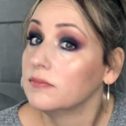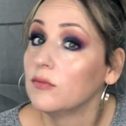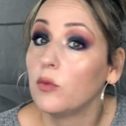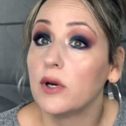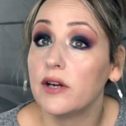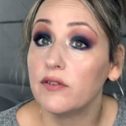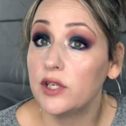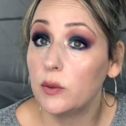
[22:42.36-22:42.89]

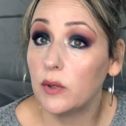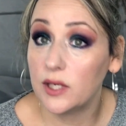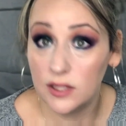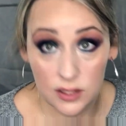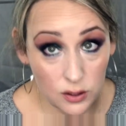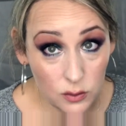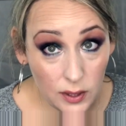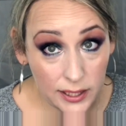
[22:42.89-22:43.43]
Whatever you want to
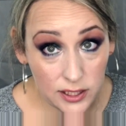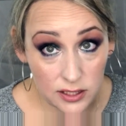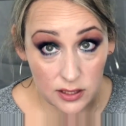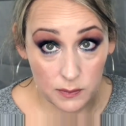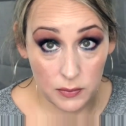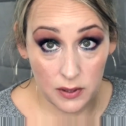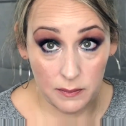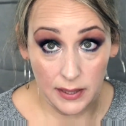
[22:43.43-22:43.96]
do. I
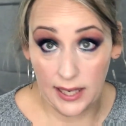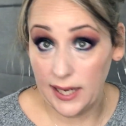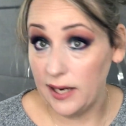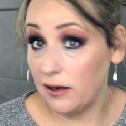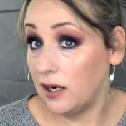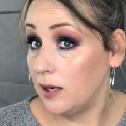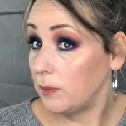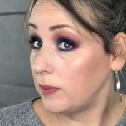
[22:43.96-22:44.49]
just put my
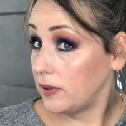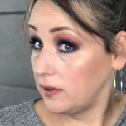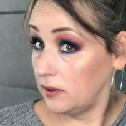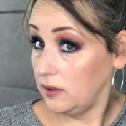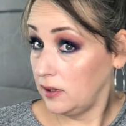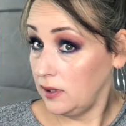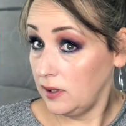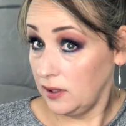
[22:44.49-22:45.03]
hair up
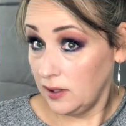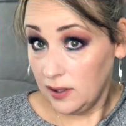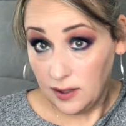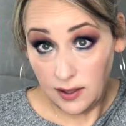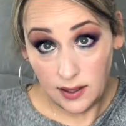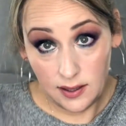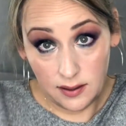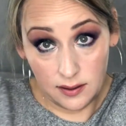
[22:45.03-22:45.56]

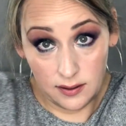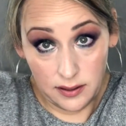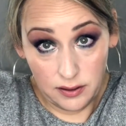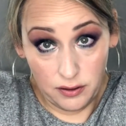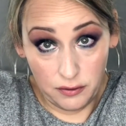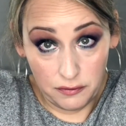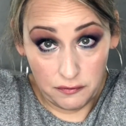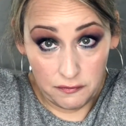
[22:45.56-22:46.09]
in a
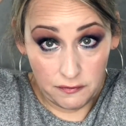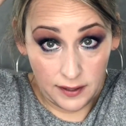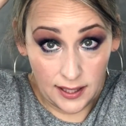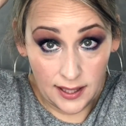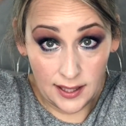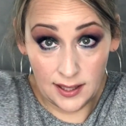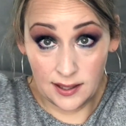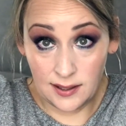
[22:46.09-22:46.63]
little
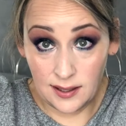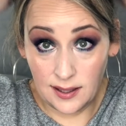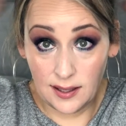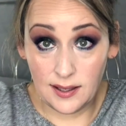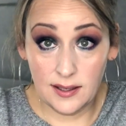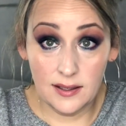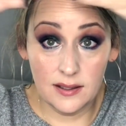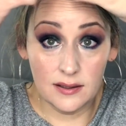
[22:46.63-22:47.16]
fan
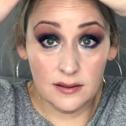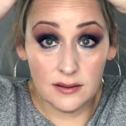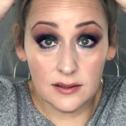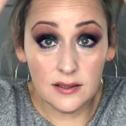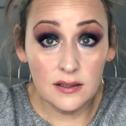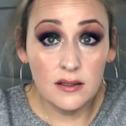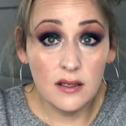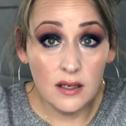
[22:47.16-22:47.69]
and
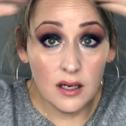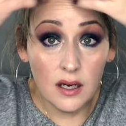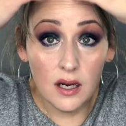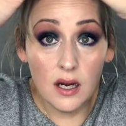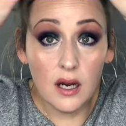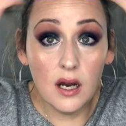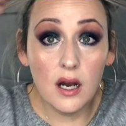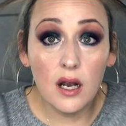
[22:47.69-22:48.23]

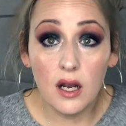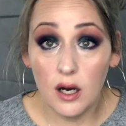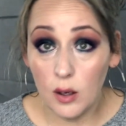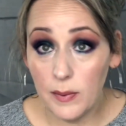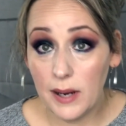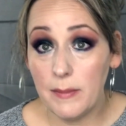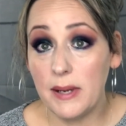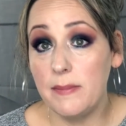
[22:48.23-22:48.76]
go
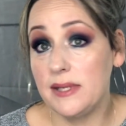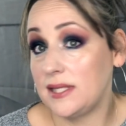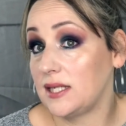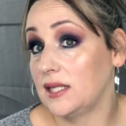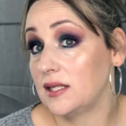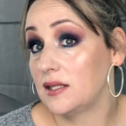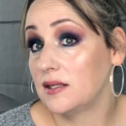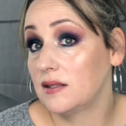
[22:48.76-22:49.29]
about my
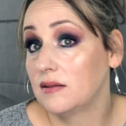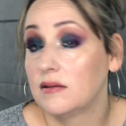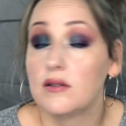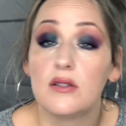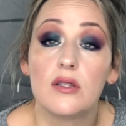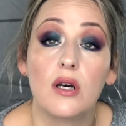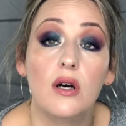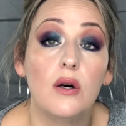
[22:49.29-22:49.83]
business.
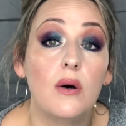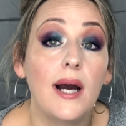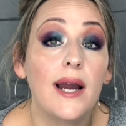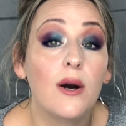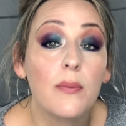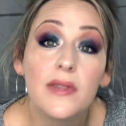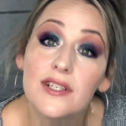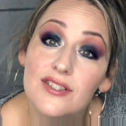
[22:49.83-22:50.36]
So I
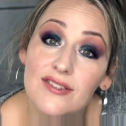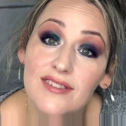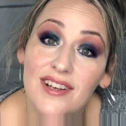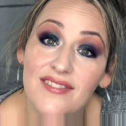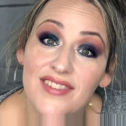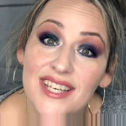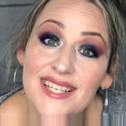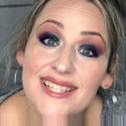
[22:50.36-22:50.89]
hope that you
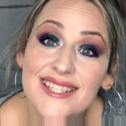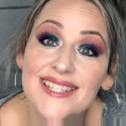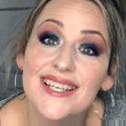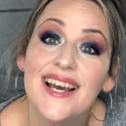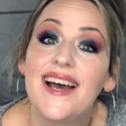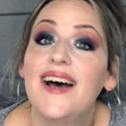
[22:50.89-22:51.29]
love this.